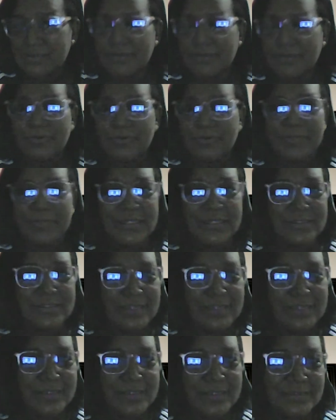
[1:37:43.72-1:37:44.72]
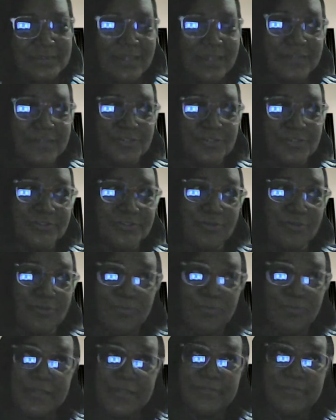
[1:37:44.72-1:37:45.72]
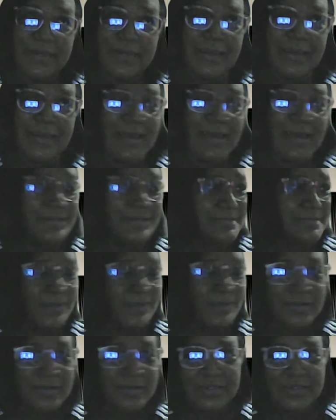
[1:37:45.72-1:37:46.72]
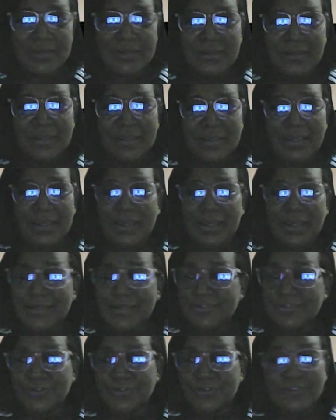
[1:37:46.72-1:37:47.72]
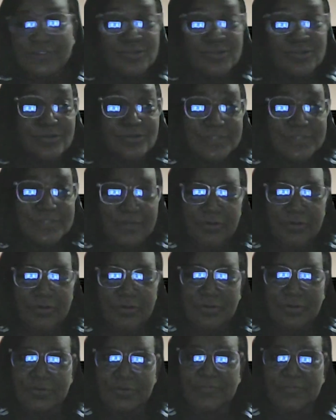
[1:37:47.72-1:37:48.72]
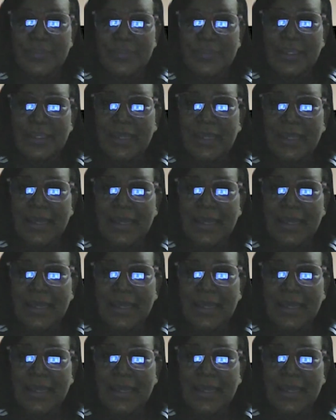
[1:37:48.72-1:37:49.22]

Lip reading: There were many days I just opened my eyes barely and I just looked around. Mm-hmm.